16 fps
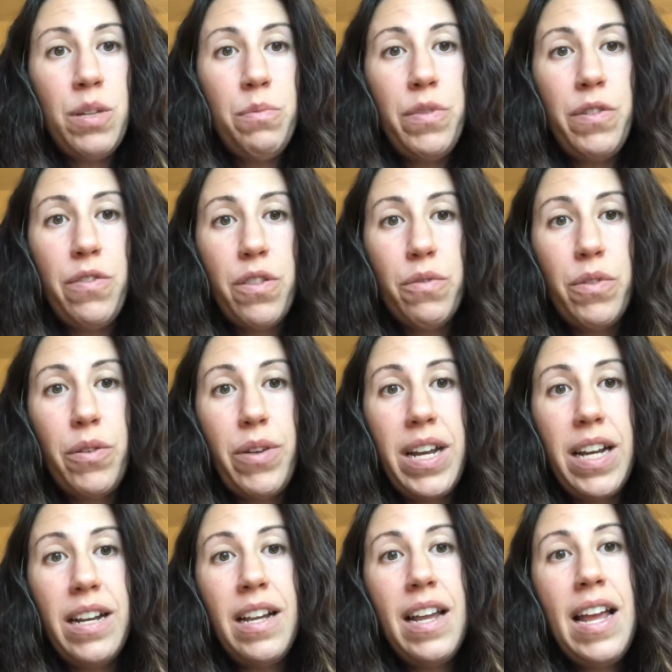move through
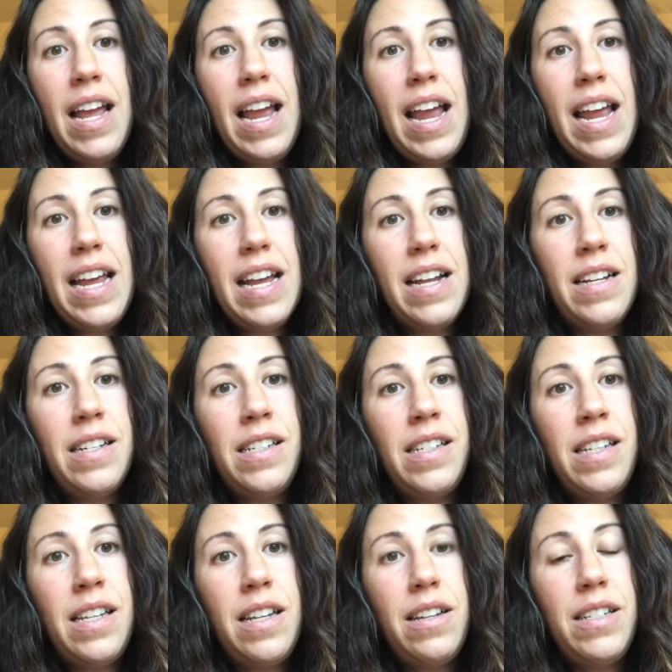it
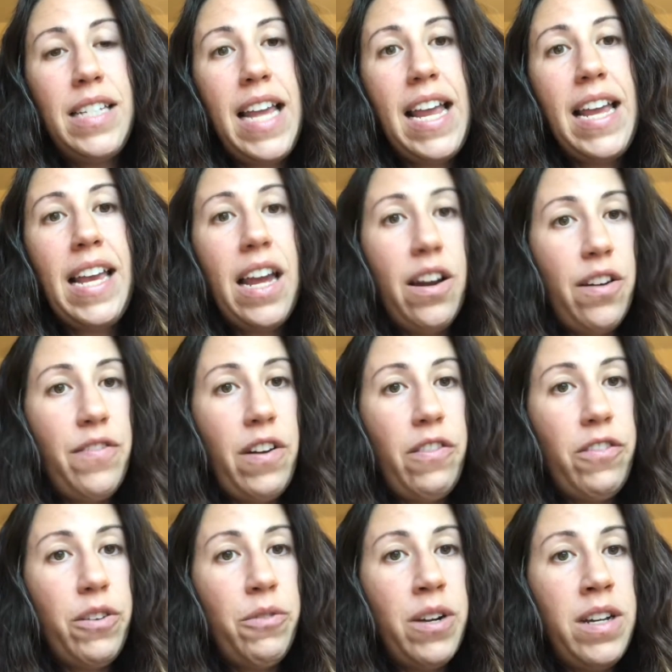and take care of
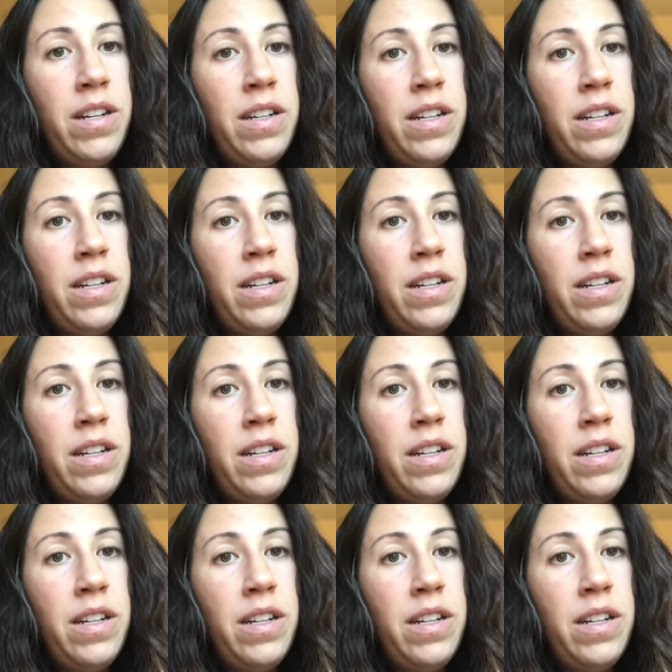everyone.